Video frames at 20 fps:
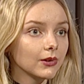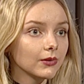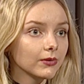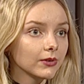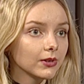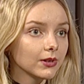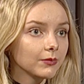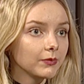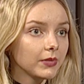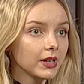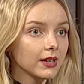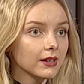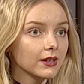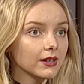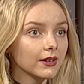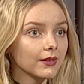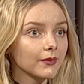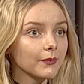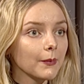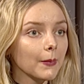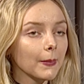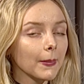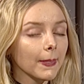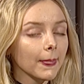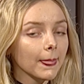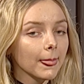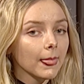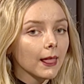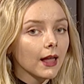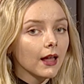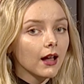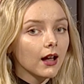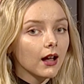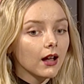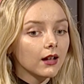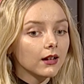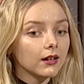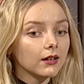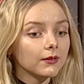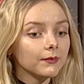all over Albania.
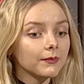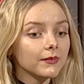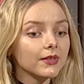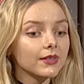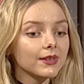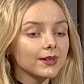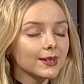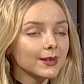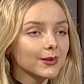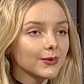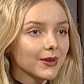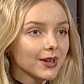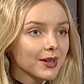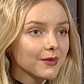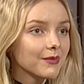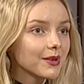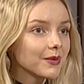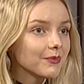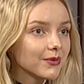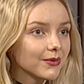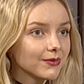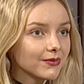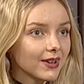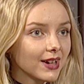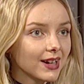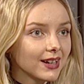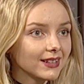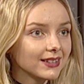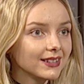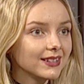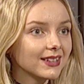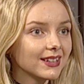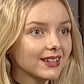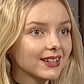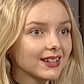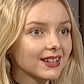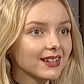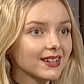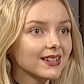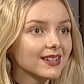This way, by
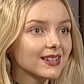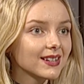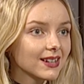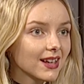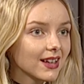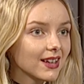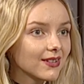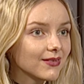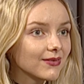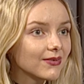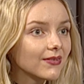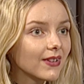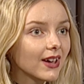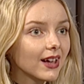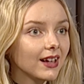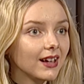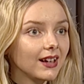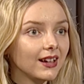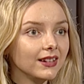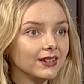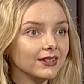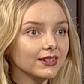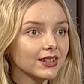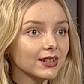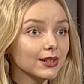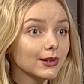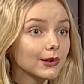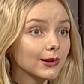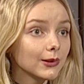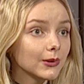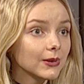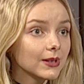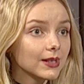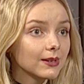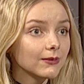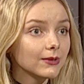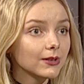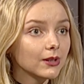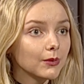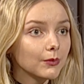providing safe and
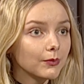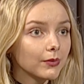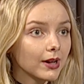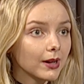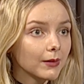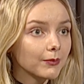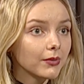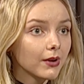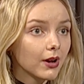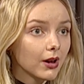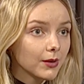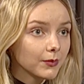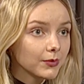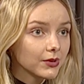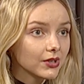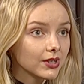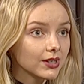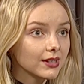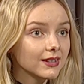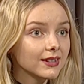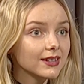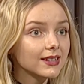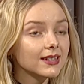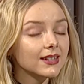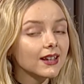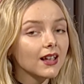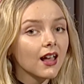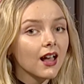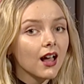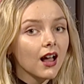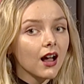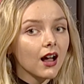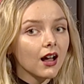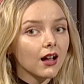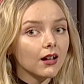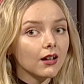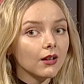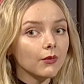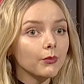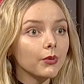inclusive top-up options,
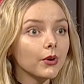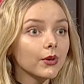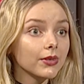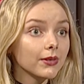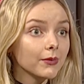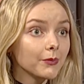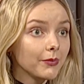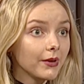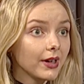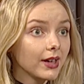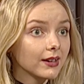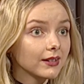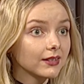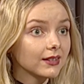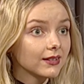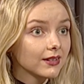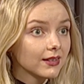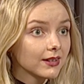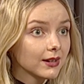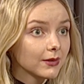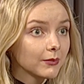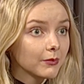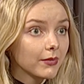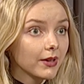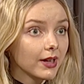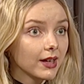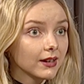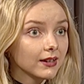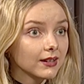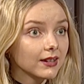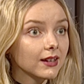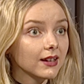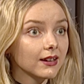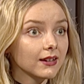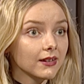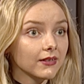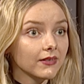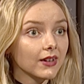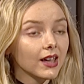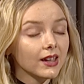both the banked and the unbanked
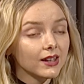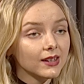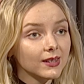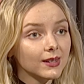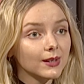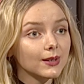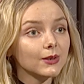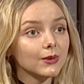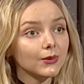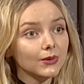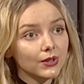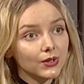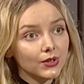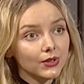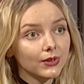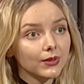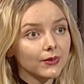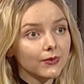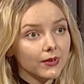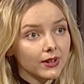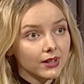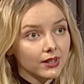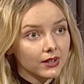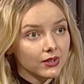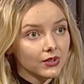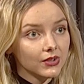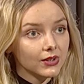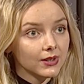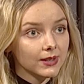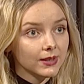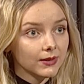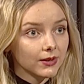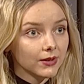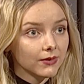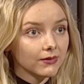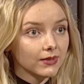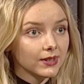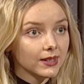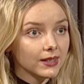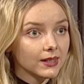can have access to digital financial
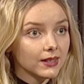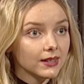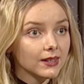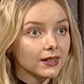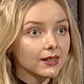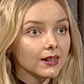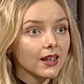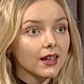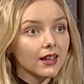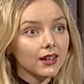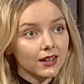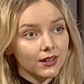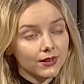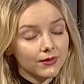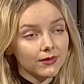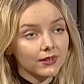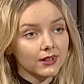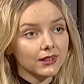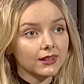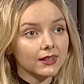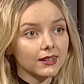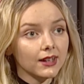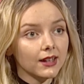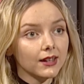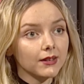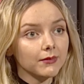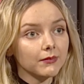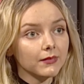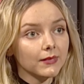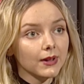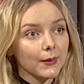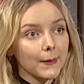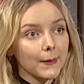services in real time.